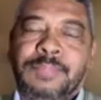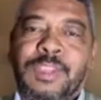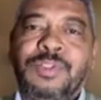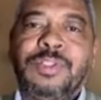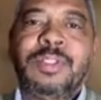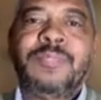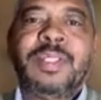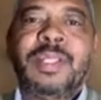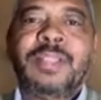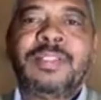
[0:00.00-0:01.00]
Good
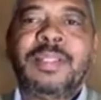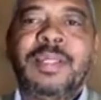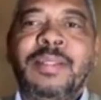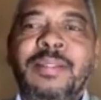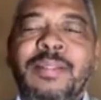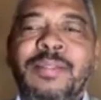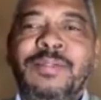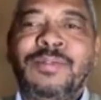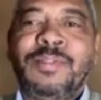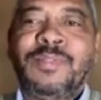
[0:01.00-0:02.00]
evening, Nazia.
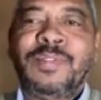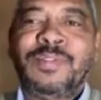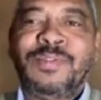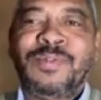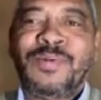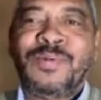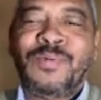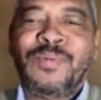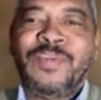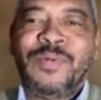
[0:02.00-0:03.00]
Good evening to
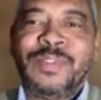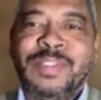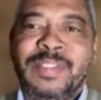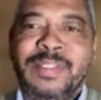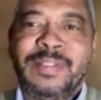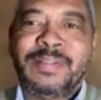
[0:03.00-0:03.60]
your viewers.